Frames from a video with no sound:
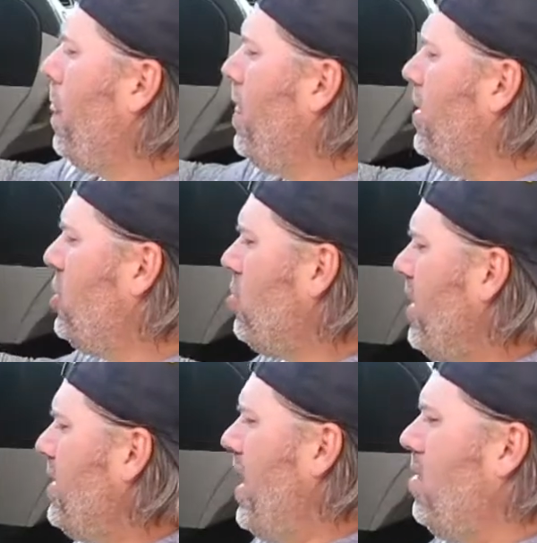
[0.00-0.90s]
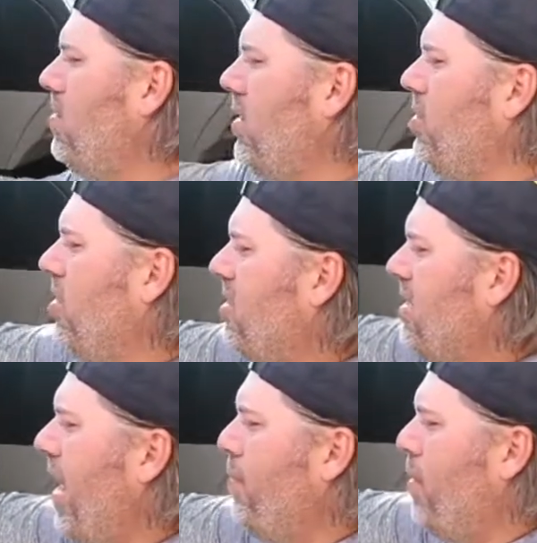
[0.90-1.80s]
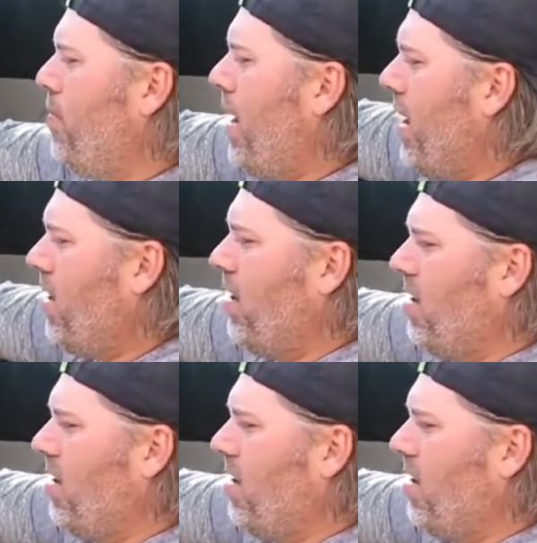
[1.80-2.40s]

then straight down and just snap it back.